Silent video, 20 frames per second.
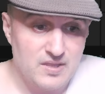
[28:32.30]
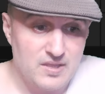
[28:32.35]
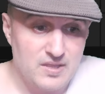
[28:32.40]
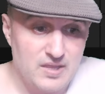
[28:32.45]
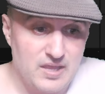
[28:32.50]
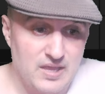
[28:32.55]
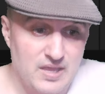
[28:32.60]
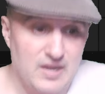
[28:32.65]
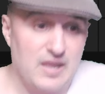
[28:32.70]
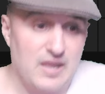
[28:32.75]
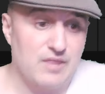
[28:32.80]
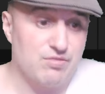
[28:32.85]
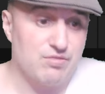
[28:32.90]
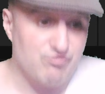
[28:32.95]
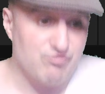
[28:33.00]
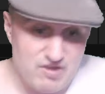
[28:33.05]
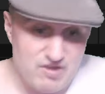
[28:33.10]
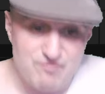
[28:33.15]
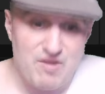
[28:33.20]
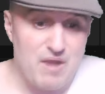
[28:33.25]
in a
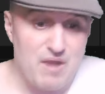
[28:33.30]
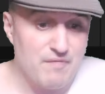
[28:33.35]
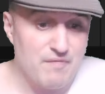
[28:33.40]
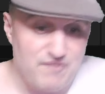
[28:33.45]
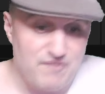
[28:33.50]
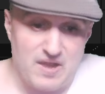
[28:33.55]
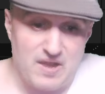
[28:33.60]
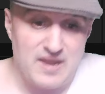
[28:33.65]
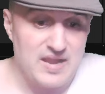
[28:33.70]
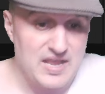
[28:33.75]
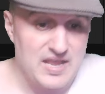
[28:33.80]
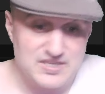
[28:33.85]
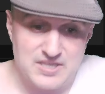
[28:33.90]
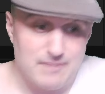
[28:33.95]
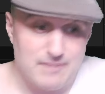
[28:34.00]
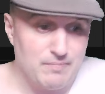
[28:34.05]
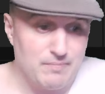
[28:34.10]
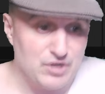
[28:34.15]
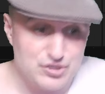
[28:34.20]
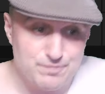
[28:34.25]
three round fight has a
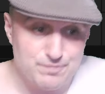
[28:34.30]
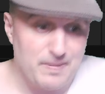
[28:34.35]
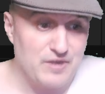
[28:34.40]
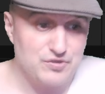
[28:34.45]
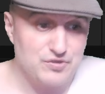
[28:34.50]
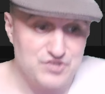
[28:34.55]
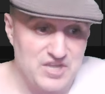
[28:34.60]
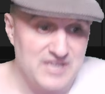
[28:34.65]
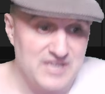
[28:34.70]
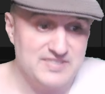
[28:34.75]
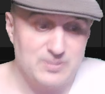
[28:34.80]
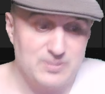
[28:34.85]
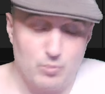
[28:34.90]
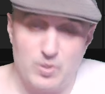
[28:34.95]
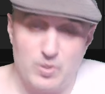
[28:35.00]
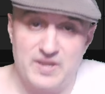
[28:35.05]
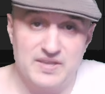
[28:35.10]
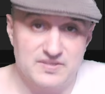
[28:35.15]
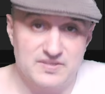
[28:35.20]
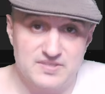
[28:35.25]
much better chance of
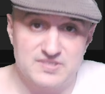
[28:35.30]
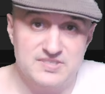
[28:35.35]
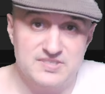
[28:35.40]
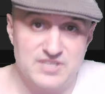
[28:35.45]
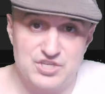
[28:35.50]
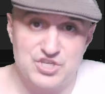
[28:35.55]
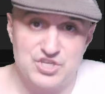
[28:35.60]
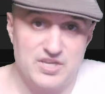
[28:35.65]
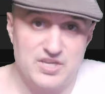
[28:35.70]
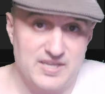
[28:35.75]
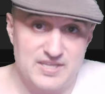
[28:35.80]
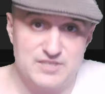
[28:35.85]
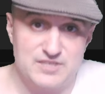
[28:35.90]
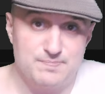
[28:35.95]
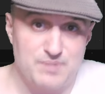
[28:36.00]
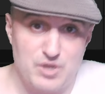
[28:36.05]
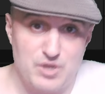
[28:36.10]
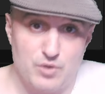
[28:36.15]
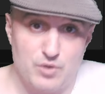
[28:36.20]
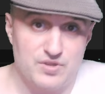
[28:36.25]
winning a decision against
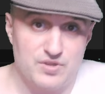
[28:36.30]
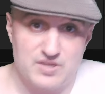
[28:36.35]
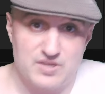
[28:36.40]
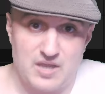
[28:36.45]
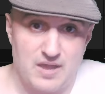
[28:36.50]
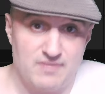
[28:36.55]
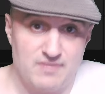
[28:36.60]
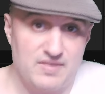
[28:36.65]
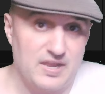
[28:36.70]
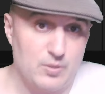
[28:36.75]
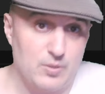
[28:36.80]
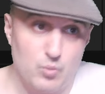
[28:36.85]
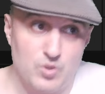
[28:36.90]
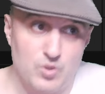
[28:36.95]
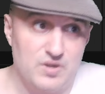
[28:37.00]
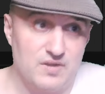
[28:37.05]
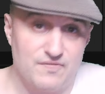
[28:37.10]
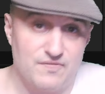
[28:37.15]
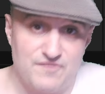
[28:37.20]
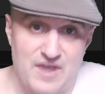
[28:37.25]
Petr Yan than he would
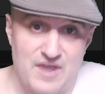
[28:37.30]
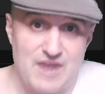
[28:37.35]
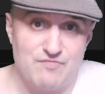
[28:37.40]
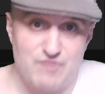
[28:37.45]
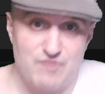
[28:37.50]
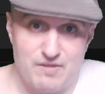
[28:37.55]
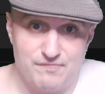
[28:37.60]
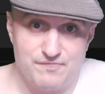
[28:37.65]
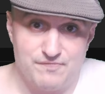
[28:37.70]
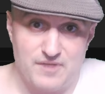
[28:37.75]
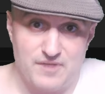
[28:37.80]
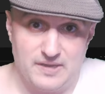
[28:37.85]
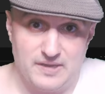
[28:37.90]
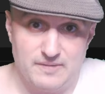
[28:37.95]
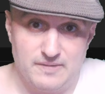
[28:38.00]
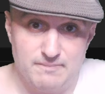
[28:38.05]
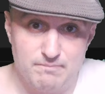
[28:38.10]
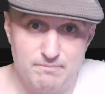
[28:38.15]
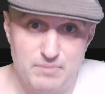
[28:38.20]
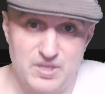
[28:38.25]
in a five round fight
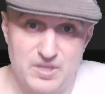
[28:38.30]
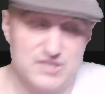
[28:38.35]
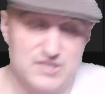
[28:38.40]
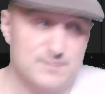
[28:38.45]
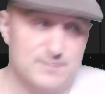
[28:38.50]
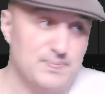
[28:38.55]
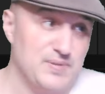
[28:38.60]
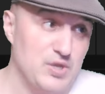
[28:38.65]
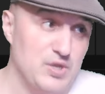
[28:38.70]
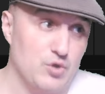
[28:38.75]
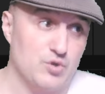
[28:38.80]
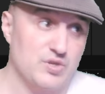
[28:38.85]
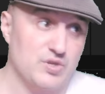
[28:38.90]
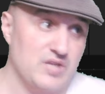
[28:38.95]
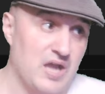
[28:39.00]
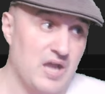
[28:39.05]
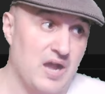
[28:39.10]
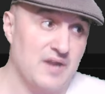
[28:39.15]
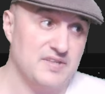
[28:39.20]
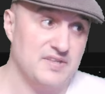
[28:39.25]
because Petr
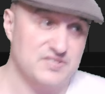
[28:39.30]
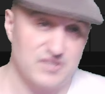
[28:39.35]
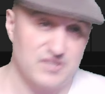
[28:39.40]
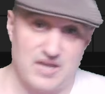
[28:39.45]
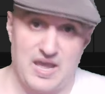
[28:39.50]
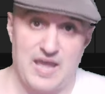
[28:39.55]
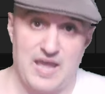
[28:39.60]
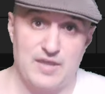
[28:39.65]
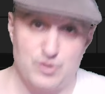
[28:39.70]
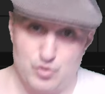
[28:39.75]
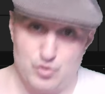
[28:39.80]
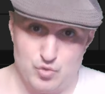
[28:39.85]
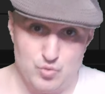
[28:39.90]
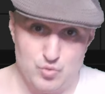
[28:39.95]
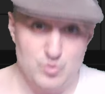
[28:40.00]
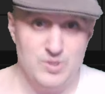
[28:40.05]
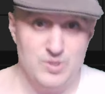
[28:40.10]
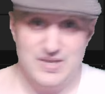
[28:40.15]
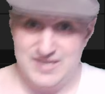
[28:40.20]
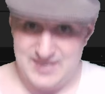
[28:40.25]
Yan is a guy
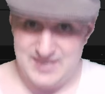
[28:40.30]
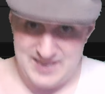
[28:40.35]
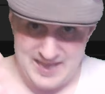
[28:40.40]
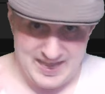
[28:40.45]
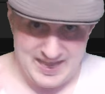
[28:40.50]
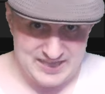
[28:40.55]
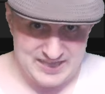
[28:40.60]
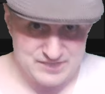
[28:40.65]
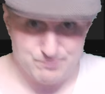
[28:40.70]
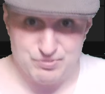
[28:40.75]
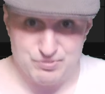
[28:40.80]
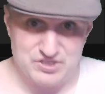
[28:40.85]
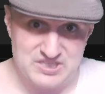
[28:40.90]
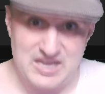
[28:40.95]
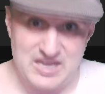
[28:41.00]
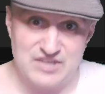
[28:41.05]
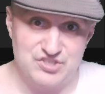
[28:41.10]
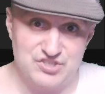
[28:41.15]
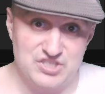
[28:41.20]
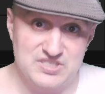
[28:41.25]
who, as
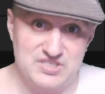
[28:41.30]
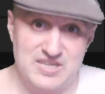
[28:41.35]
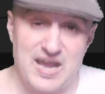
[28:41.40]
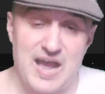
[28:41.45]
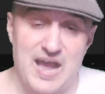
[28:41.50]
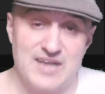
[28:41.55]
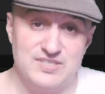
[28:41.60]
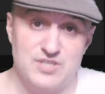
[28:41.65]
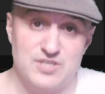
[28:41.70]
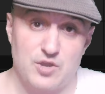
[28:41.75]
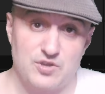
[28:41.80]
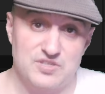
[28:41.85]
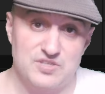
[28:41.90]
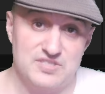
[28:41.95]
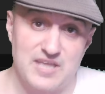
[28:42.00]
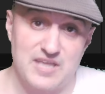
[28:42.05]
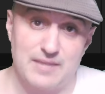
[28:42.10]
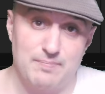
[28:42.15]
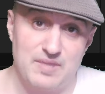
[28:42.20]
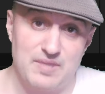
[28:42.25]
pretentious cocksuckers
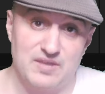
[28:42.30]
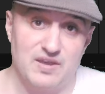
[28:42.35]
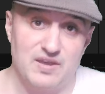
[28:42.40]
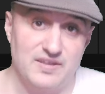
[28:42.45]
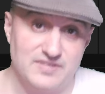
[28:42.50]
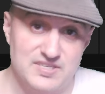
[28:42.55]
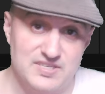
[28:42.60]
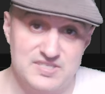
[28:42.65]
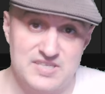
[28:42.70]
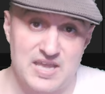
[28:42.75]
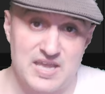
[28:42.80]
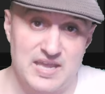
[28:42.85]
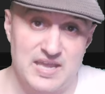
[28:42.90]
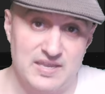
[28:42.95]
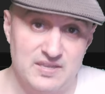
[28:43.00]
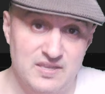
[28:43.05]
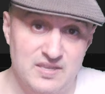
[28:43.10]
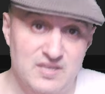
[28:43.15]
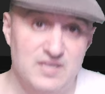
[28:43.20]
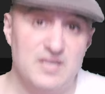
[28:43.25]
like me like to
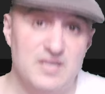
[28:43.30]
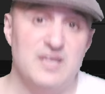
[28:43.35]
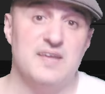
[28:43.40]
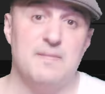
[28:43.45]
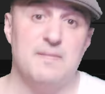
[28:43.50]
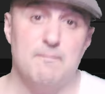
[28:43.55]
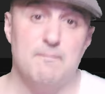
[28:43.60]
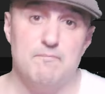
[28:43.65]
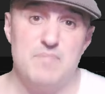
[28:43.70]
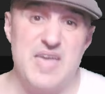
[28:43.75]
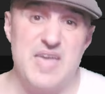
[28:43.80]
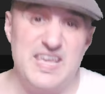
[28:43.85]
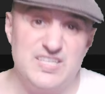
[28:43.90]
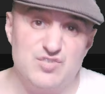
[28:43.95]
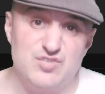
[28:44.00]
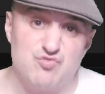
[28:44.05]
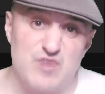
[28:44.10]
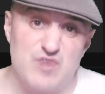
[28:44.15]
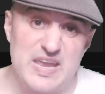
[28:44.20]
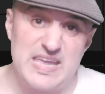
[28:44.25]
say, makes
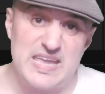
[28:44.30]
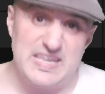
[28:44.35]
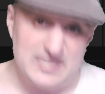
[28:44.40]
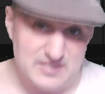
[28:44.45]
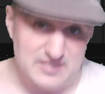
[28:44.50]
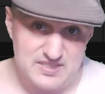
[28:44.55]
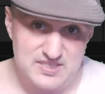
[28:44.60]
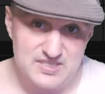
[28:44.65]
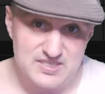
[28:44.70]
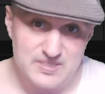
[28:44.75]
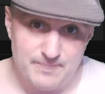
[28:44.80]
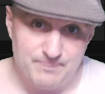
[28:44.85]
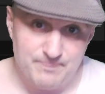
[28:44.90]
reads.